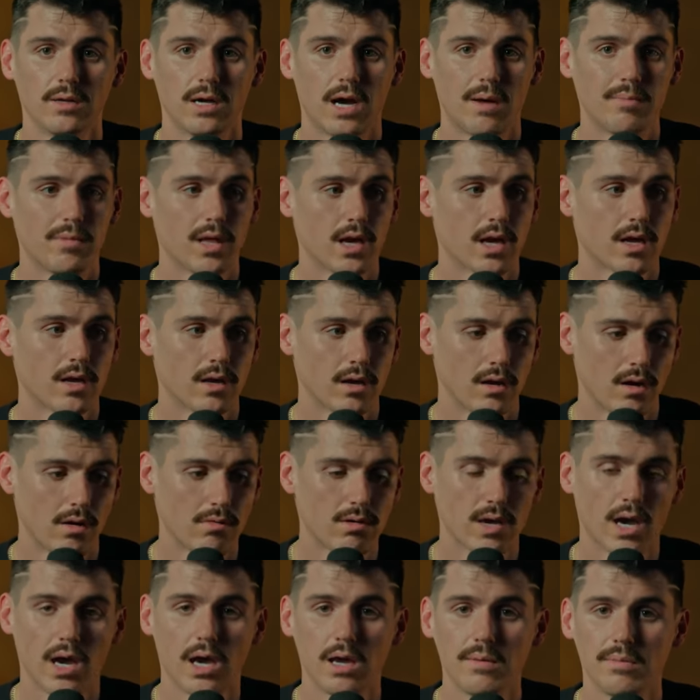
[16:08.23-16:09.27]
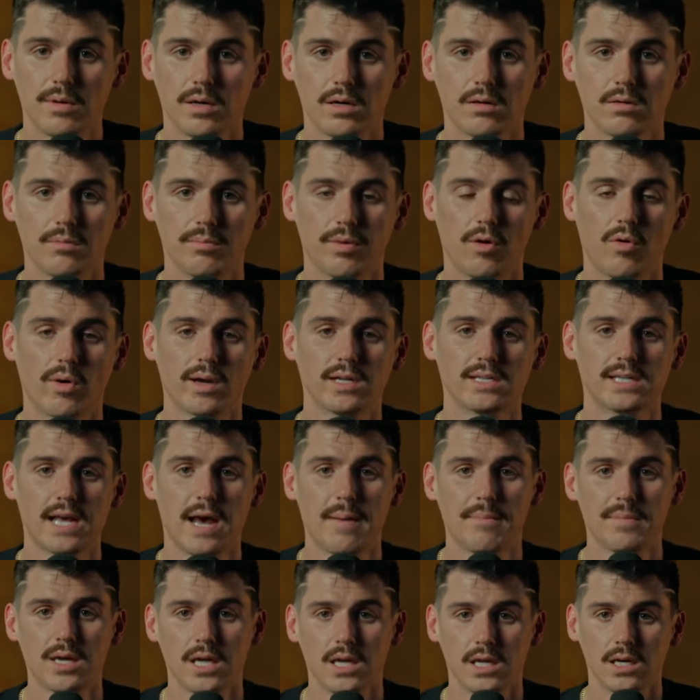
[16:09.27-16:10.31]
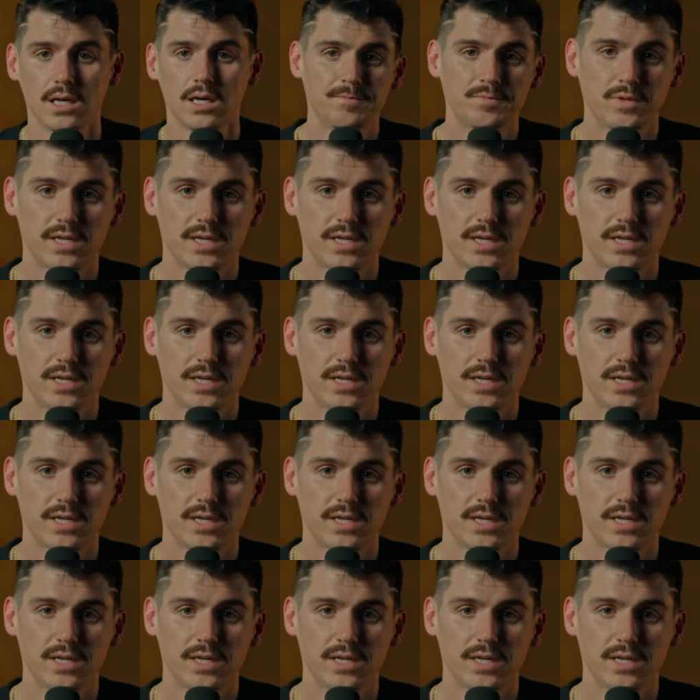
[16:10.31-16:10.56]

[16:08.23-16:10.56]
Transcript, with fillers: I'm like, okay, but but what does that mean?